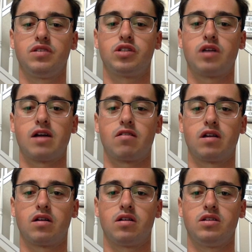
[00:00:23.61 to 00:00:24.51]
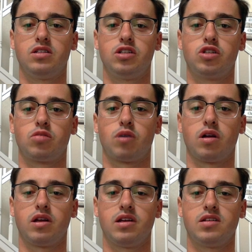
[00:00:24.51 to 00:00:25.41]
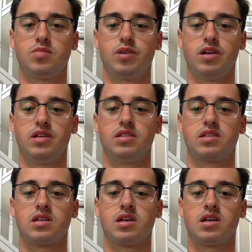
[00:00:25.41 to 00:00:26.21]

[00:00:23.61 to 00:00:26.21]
track record in digital marketing experience